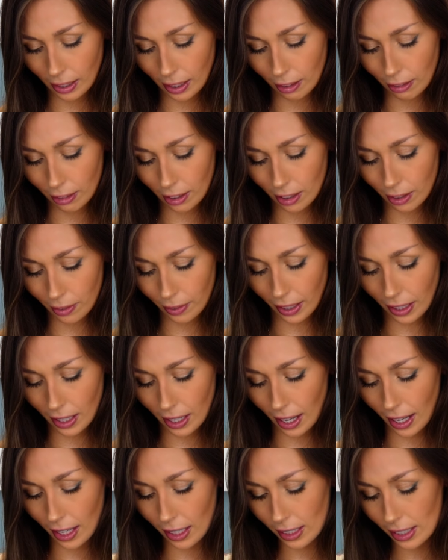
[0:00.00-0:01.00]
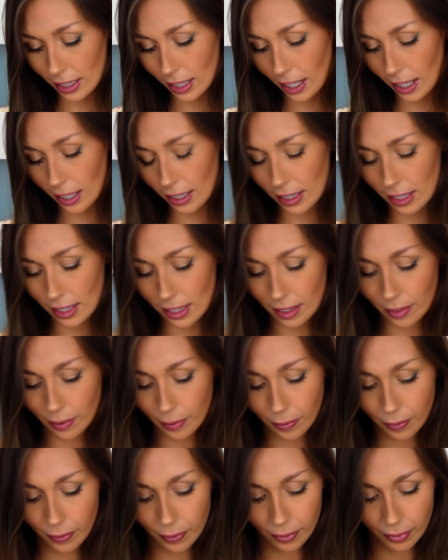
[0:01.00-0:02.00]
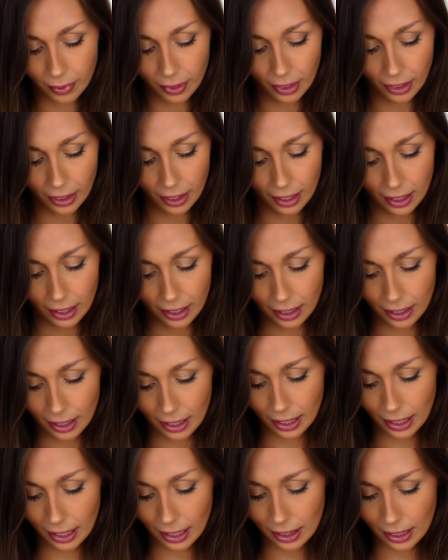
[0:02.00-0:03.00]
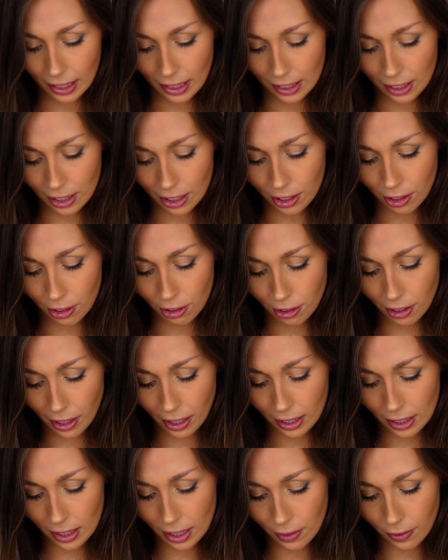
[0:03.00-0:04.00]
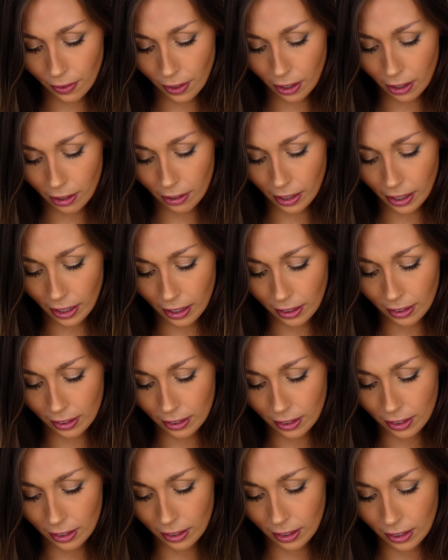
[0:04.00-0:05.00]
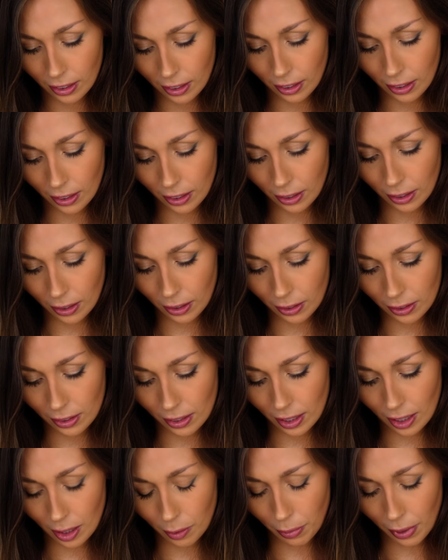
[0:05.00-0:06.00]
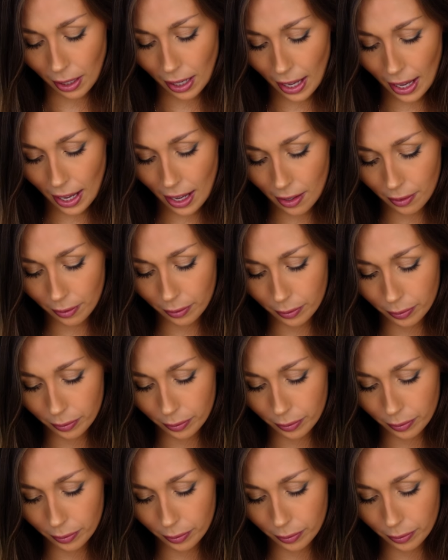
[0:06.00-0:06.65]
get rid of any excess, and then just transfer it onto the plate.